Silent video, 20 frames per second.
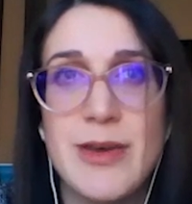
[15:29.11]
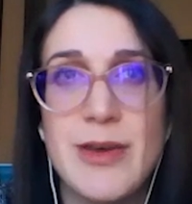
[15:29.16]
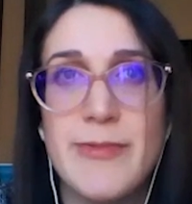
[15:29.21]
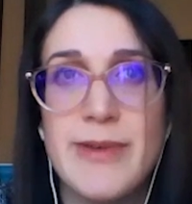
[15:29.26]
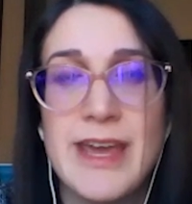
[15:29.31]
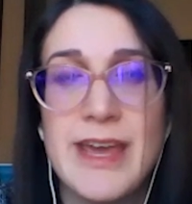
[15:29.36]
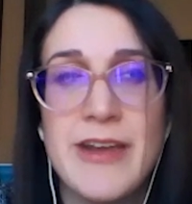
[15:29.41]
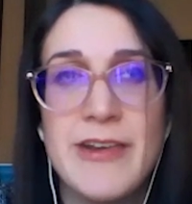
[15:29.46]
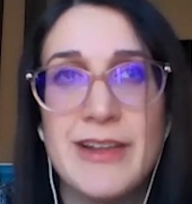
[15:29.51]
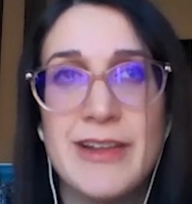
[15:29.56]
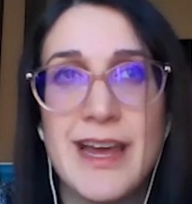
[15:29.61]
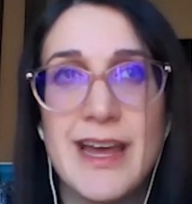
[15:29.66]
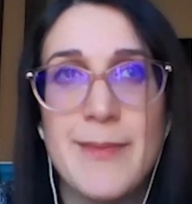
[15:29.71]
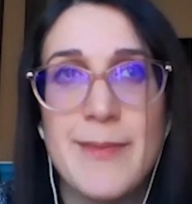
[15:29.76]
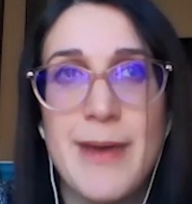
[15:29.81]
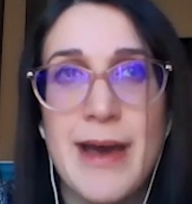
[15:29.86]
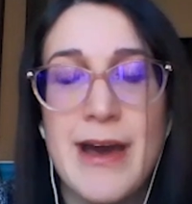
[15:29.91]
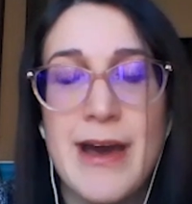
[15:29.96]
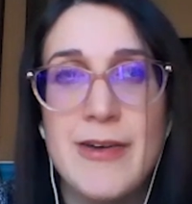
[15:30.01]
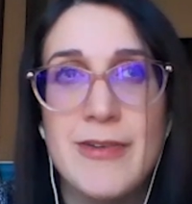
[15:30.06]
We hear a lot
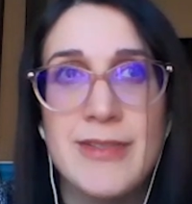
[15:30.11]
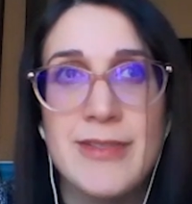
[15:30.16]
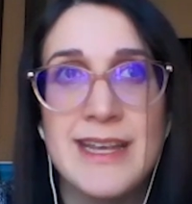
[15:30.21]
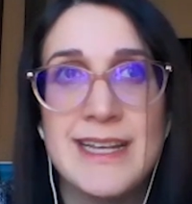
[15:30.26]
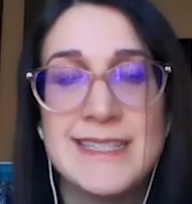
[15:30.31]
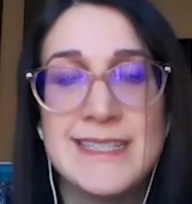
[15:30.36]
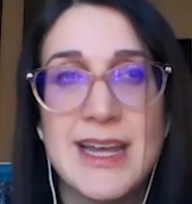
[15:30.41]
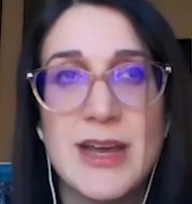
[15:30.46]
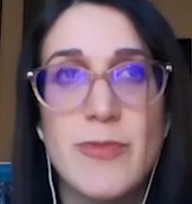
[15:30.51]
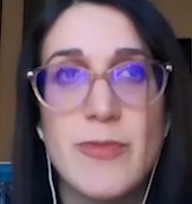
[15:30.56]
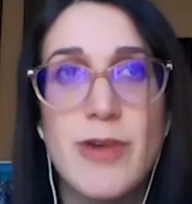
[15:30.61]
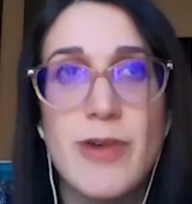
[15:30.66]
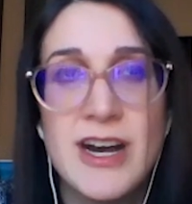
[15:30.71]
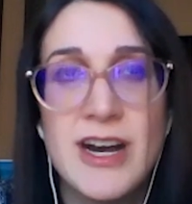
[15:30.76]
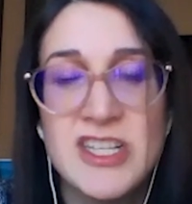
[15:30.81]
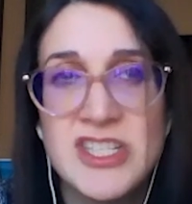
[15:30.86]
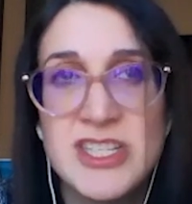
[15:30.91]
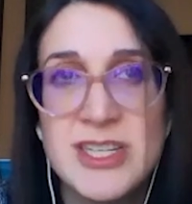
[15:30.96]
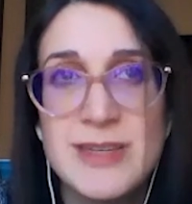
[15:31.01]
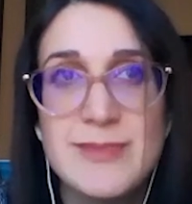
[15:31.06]
about things like
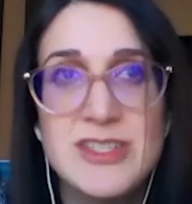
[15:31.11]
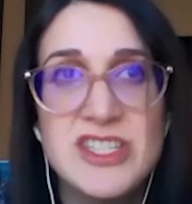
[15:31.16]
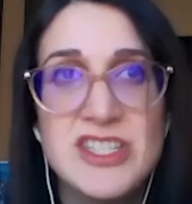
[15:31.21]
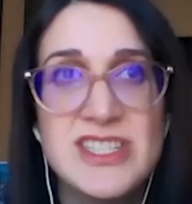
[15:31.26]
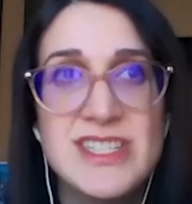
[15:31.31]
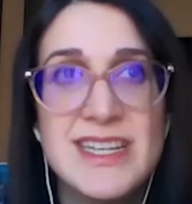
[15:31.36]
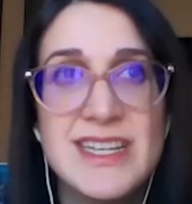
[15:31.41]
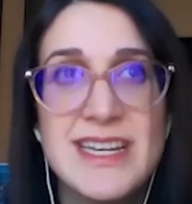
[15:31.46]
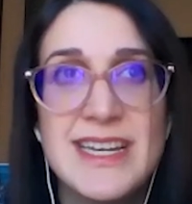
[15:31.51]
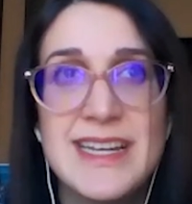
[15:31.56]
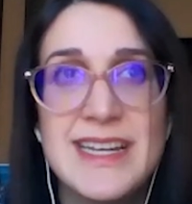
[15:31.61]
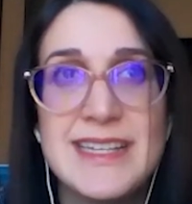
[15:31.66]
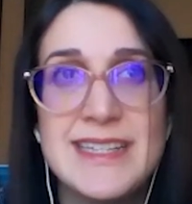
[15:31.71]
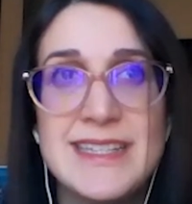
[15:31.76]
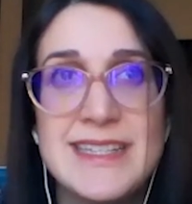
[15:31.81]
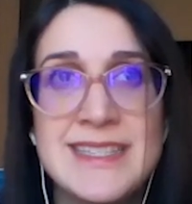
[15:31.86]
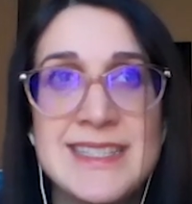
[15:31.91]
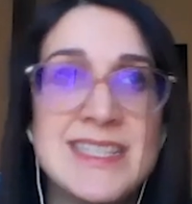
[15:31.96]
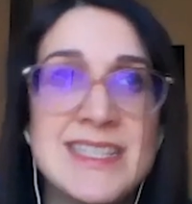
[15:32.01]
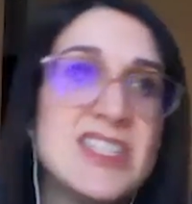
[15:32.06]
washing
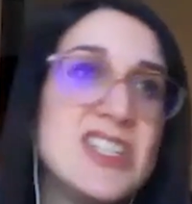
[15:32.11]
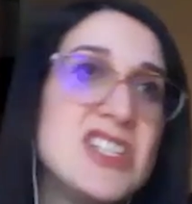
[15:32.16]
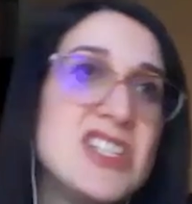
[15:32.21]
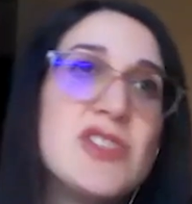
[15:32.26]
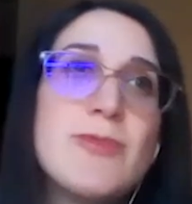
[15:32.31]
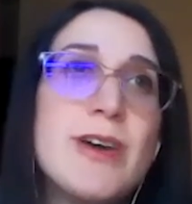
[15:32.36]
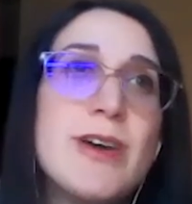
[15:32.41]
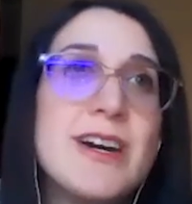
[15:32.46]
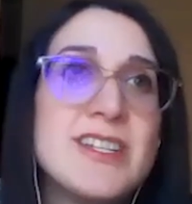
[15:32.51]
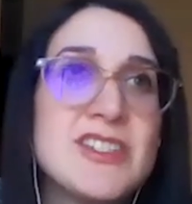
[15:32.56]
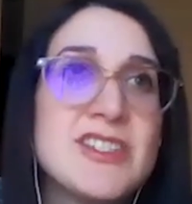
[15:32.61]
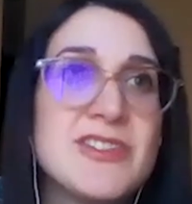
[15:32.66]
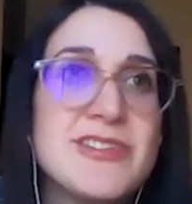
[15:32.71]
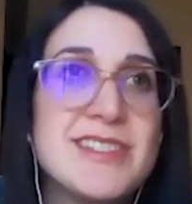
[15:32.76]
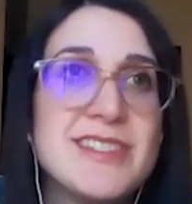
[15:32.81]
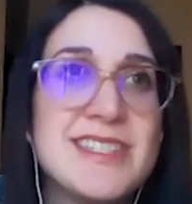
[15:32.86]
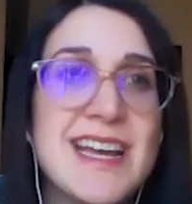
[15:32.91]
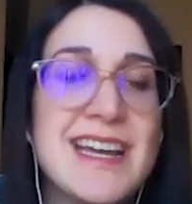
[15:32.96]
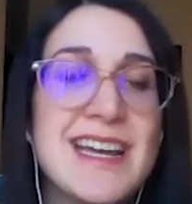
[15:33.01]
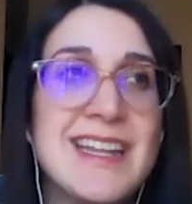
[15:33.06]
machines and
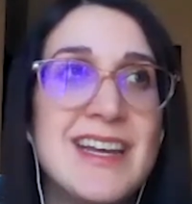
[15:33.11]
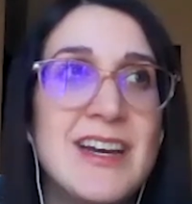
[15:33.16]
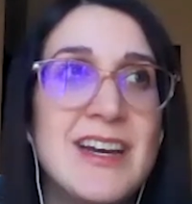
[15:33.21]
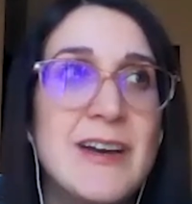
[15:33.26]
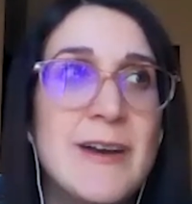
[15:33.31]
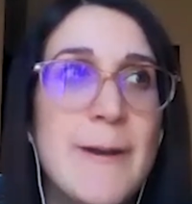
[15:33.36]
dishwashers that